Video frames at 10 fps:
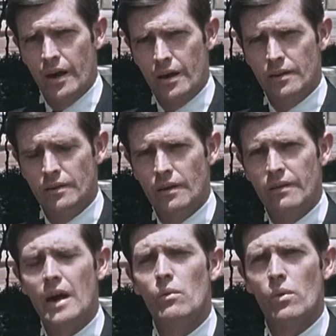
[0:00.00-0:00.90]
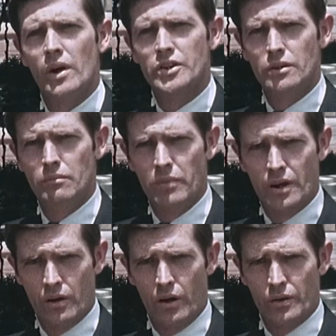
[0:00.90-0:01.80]
and that wasn't
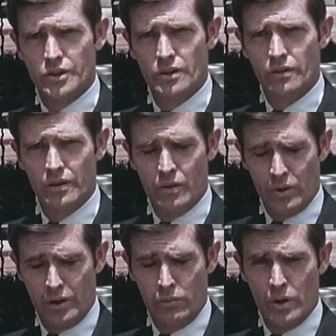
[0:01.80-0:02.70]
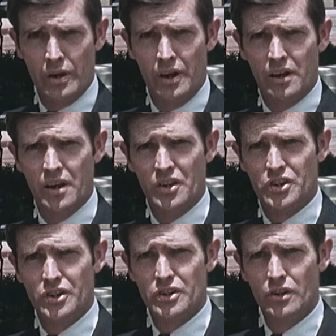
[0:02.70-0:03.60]
because there weren't any
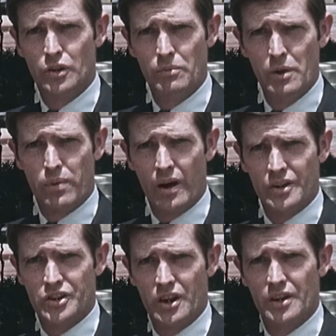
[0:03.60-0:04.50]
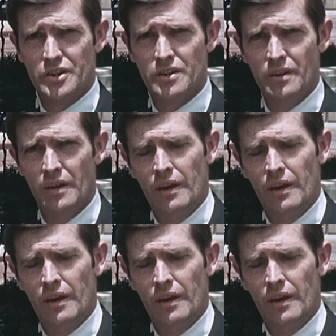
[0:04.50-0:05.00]
cases to be processed.